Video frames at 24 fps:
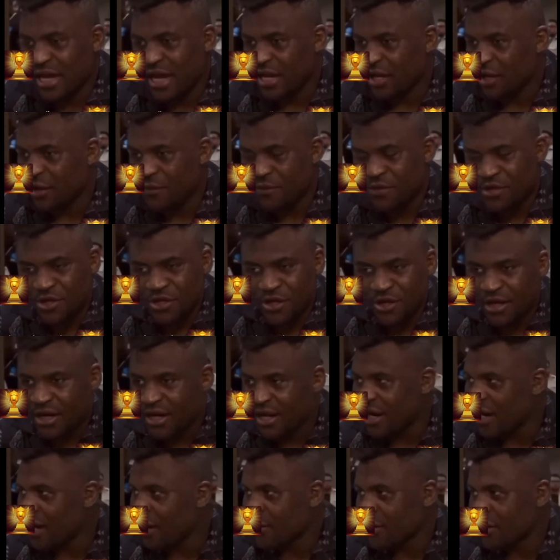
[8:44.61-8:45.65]
I come here
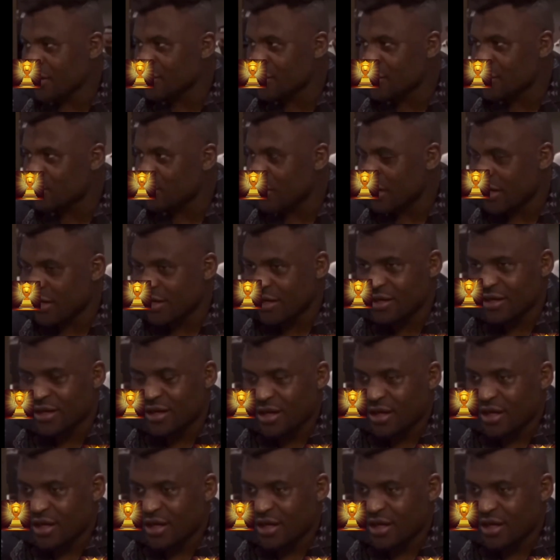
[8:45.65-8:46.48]
and I just wanna,